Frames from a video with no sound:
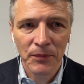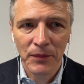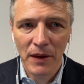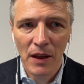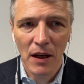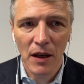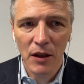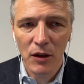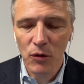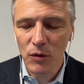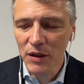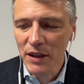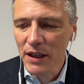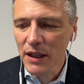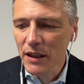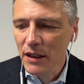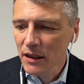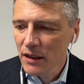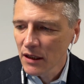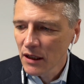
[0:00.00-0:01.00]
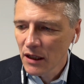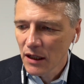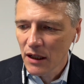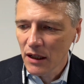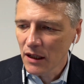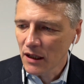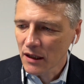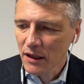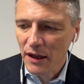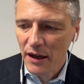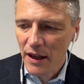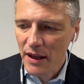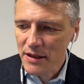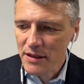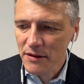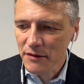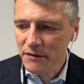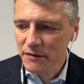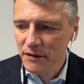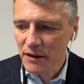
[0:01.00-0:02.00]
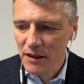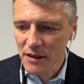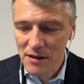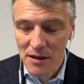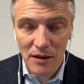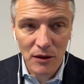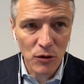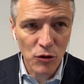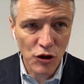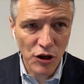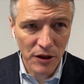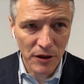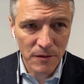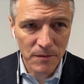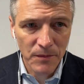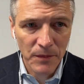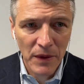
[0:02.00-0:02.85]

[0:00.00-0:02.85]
unique creative solution.